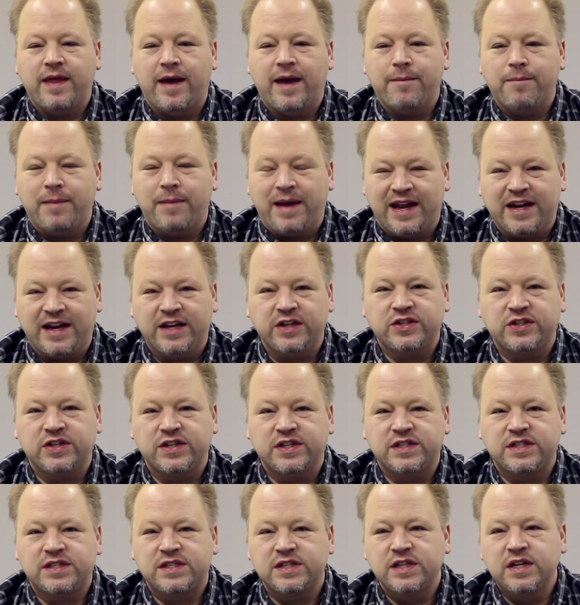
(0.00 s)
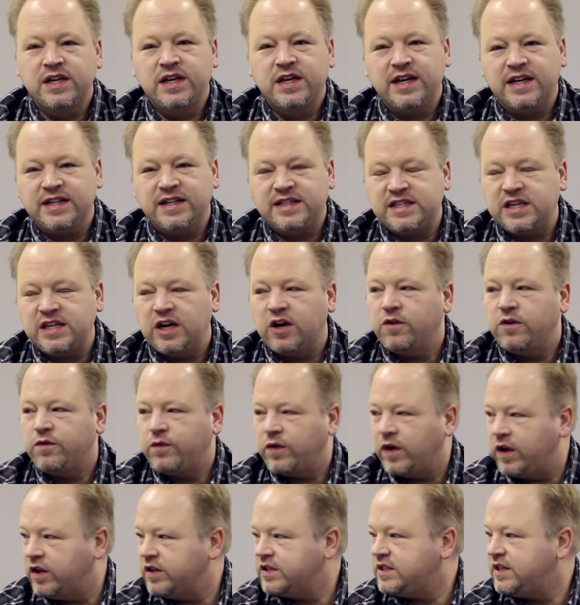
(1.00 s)
that manages
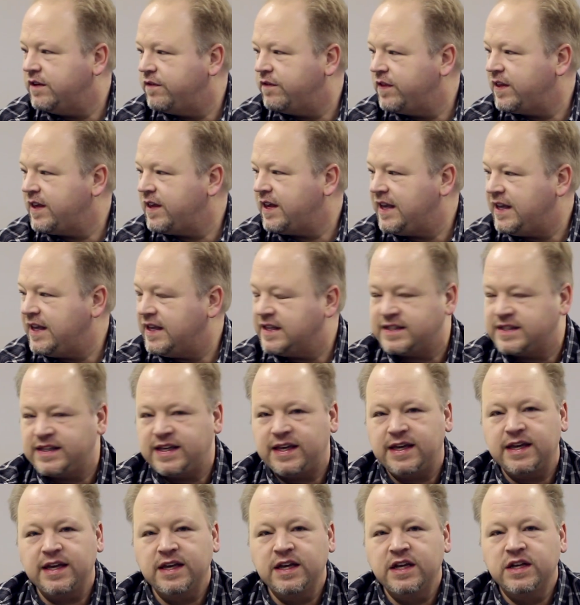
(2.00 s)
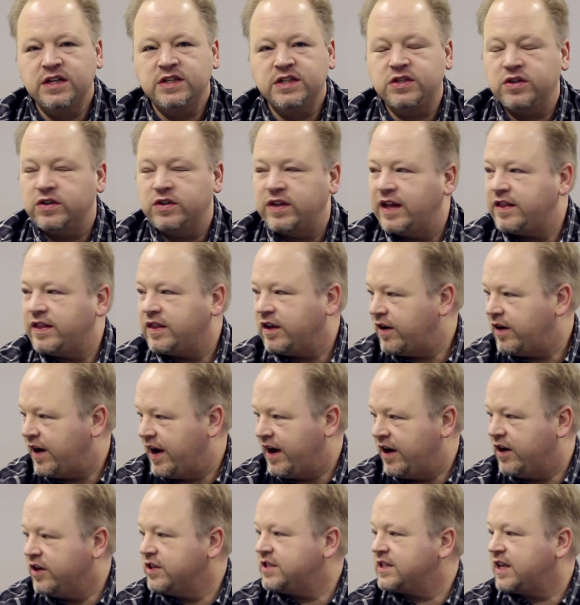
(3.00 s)
itself relatively easy, so that their
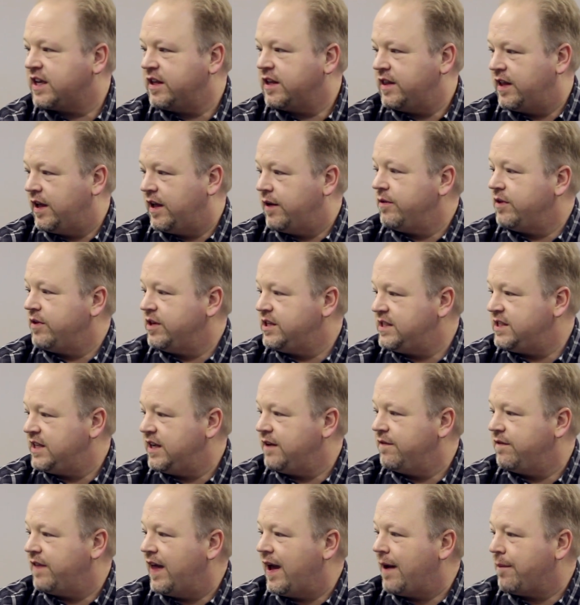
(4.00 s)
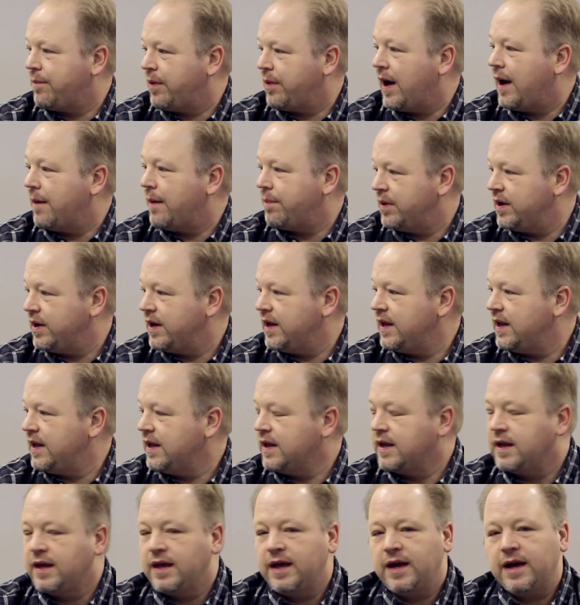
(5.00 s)
heirs can then receive that property,
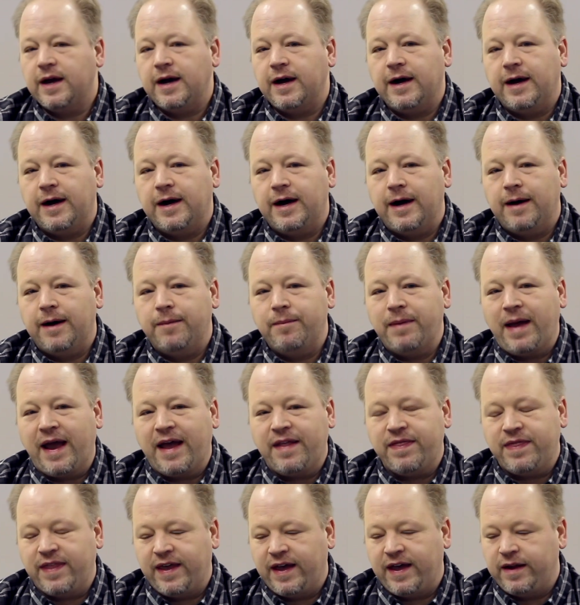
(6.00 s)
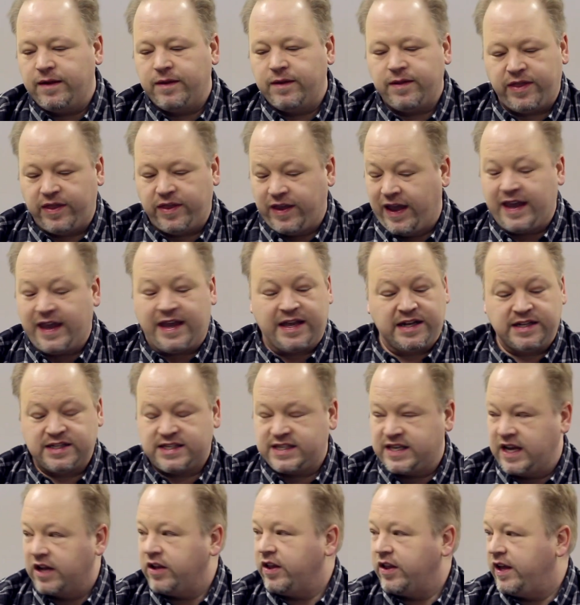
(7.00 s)
and then they can
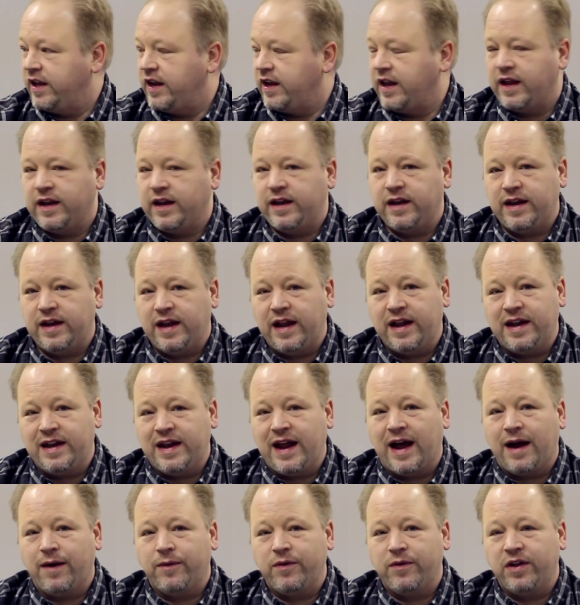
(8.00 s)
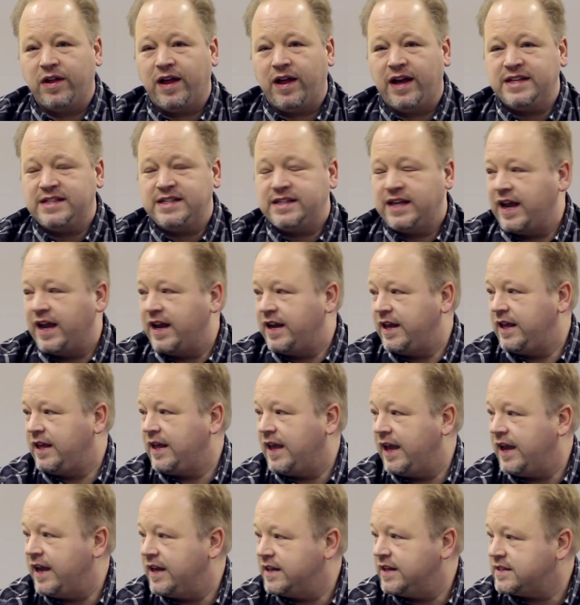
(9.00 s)
sell it and not realize any
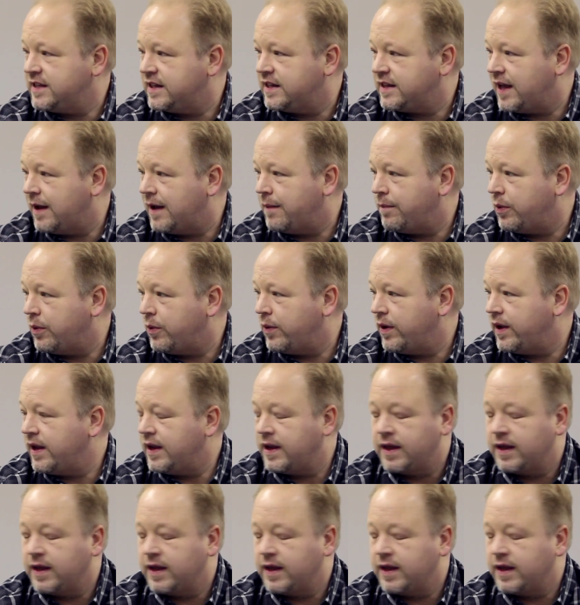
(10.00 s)
gains at that point.